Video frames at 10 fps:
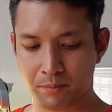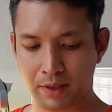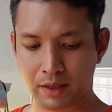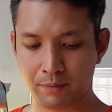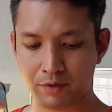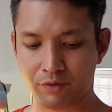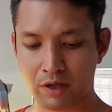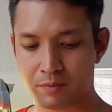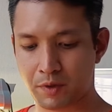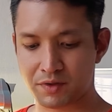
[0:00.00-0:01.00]
make up the
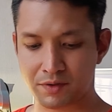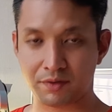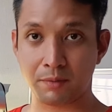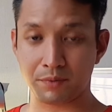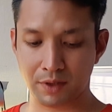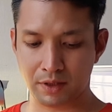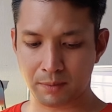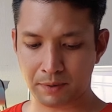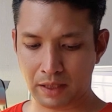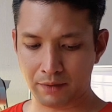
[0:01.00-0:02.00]
transport systems in the
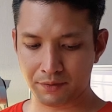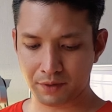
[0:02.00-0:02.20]
plant,